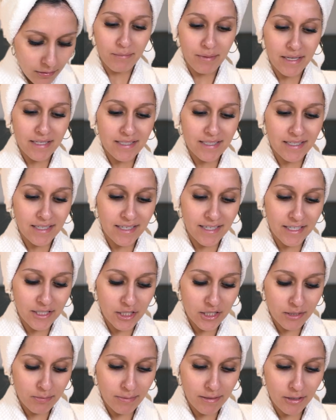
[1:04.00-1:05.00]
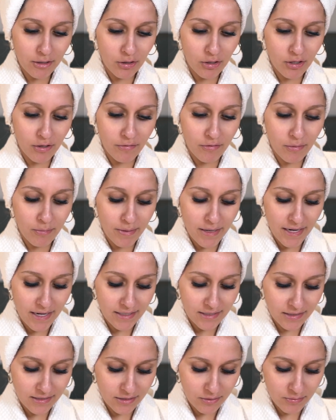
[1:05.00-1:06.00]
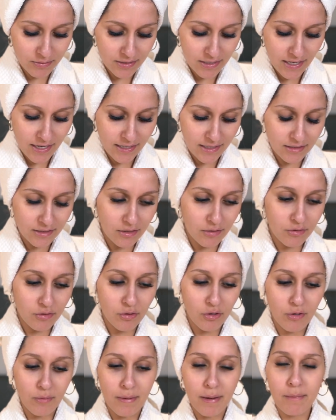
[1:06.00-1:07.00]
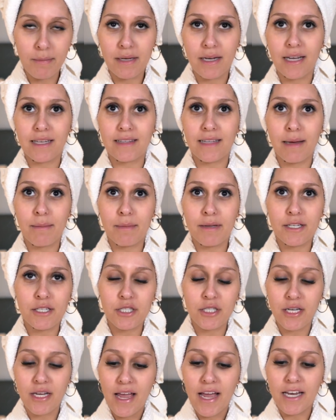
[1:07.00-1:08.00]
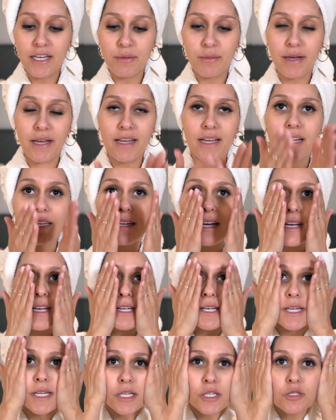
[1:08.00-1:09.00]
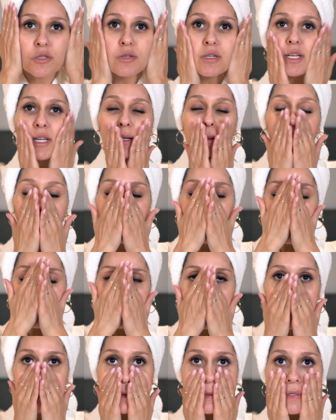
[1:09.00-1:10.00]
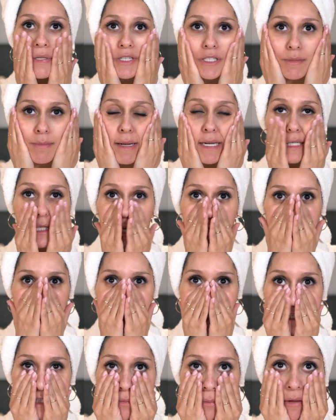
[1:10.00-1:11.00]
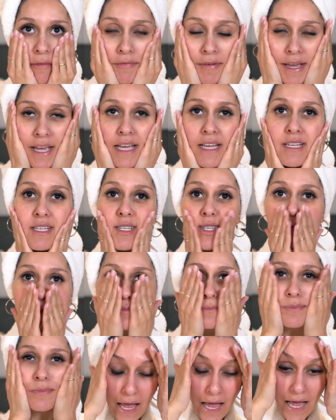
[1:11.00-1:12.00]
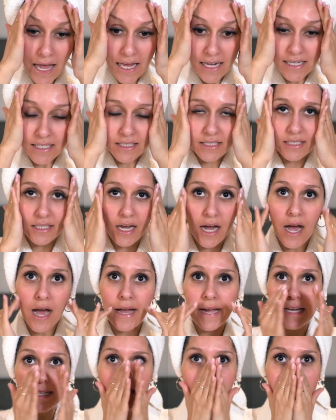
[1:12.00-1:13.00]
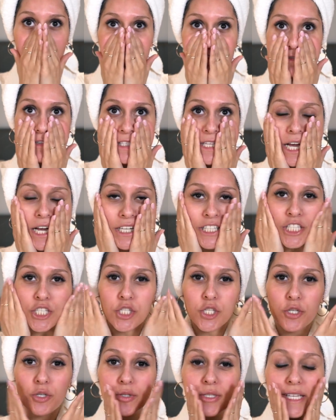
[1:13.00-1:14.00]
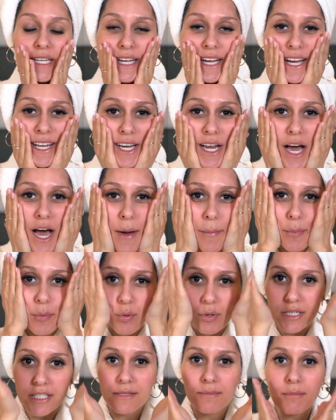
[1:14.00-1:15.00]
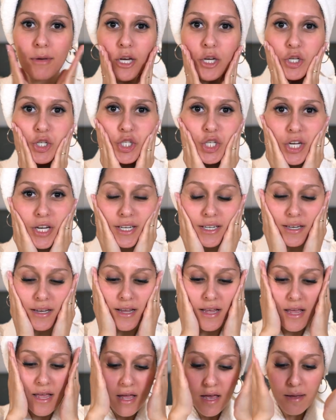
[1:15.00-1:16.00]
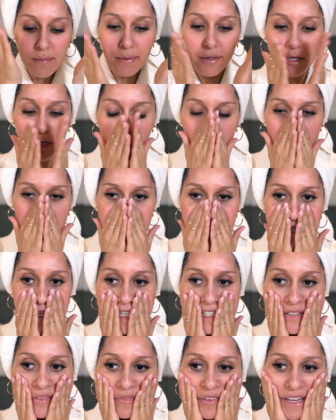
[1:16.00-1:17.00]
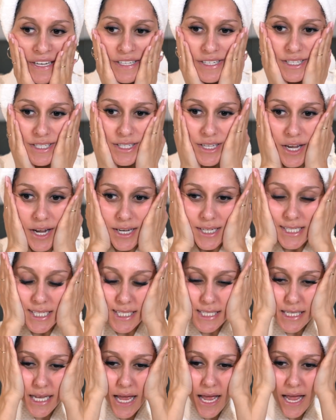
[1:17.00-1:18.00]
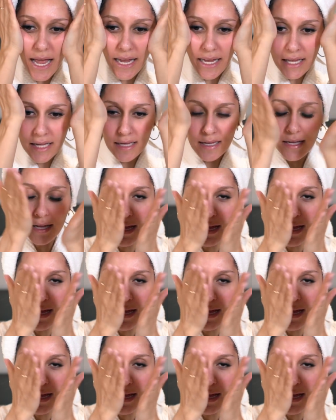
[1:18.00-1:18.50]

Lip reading: Basically, it just spilled all over the bed because it was like, don't talk about me like that, bitch. Anyway, and I literally just massaged that into my face. And guys, I have started using an upwards motion because this face is starting to sag